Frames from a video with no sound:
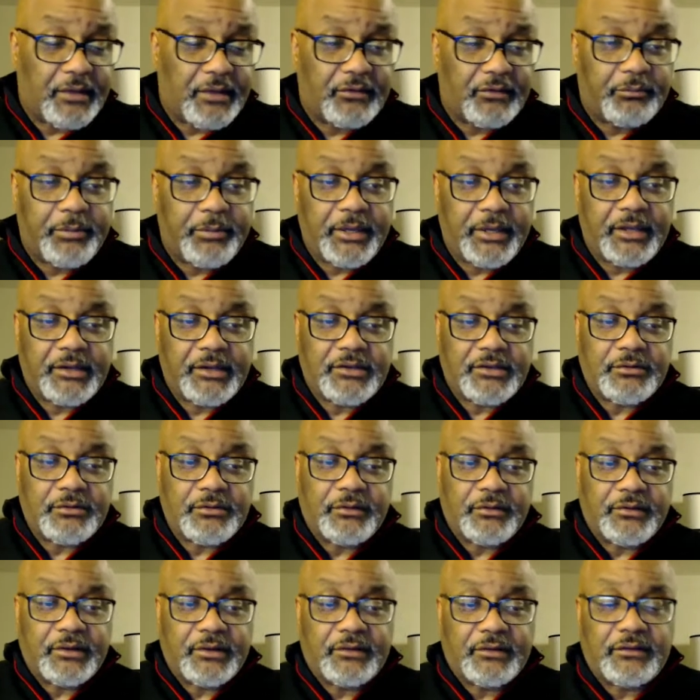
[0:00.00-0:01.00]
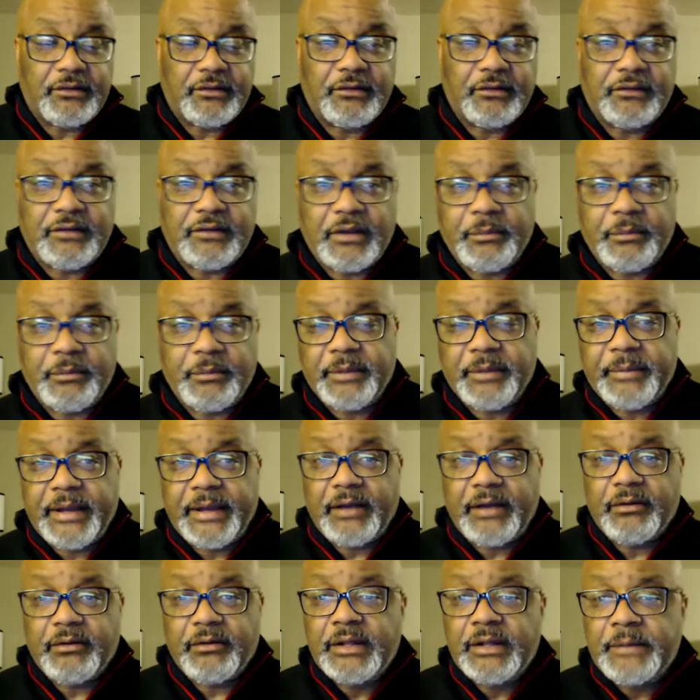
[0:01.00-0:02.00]
Speak it into existence. Tell me
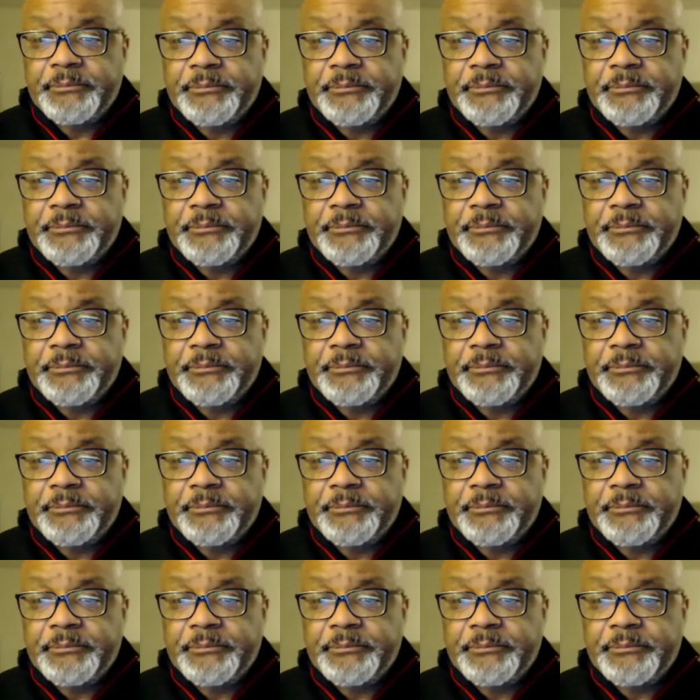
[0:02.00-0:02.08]
about